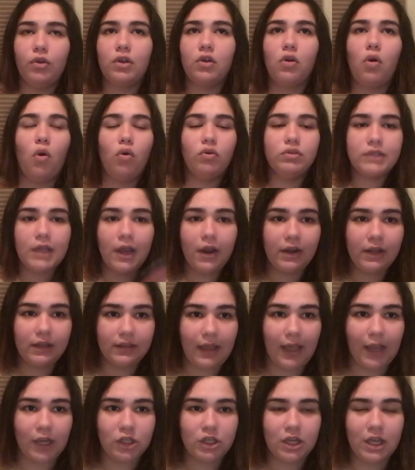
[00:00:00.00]
your whole entire
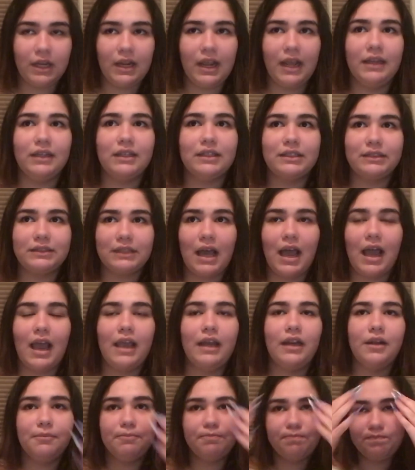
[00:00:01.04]
collection and
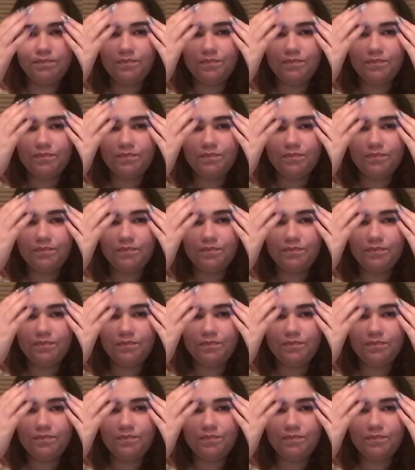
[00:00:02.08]
decide